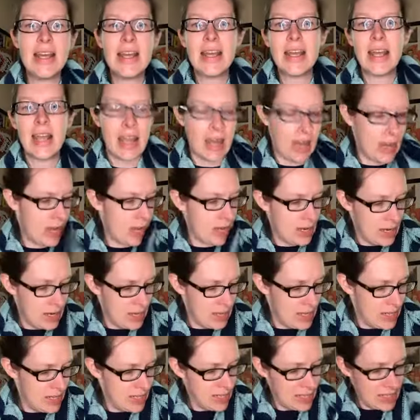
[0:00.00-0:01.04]
And
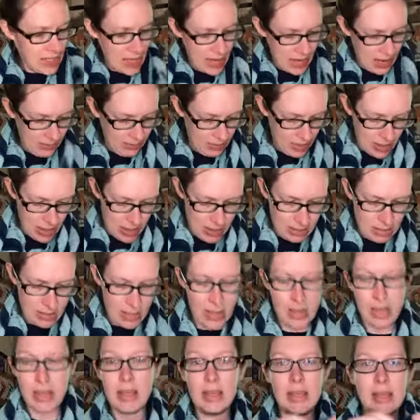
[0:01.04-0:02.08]
this navy, I
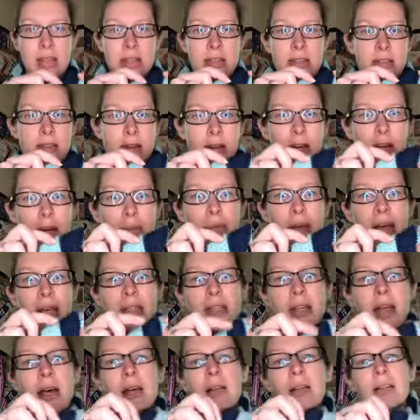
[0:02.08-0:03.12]
think, is her best
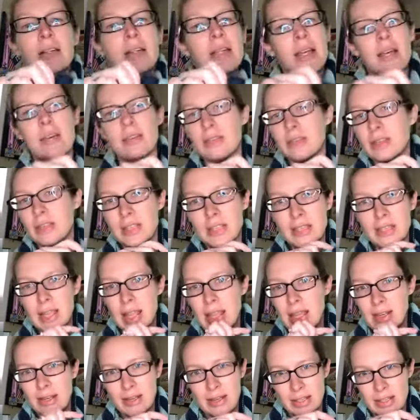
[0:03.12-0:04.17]
color. Now, this light
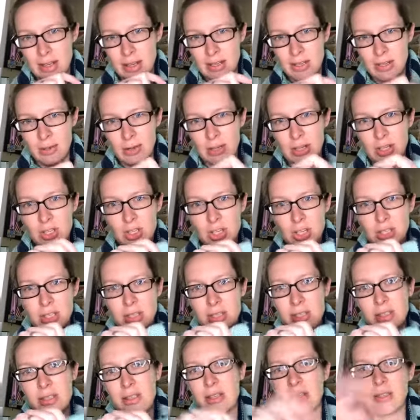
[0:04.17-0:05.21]
is not doing it justice
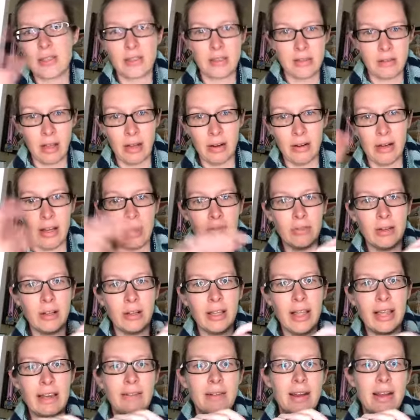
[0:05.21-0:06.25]
because I don't have real
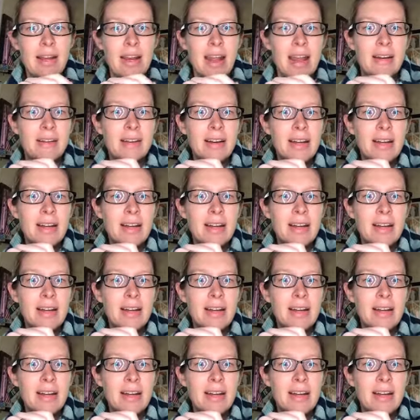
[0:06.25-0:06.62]
light right now.